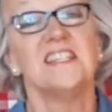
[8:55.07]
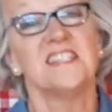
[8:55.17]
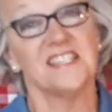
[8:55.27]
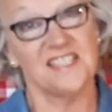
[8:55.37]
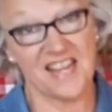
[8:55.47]

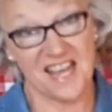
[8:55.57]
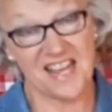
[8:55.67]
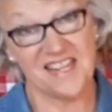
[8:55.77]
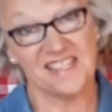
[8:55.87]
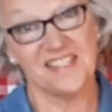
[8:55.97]

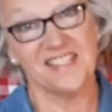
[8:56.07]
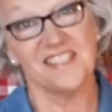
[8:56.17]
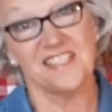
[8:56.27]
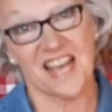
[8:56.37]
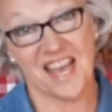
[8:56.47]
today's the
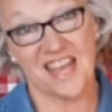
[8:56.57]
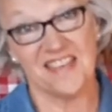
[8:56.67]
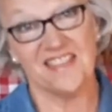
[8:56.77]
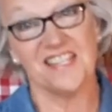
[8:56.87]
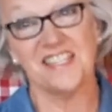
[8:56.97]
day
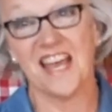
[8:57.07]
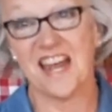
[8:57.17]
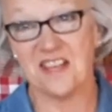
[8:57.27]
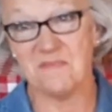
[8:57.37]
the teddy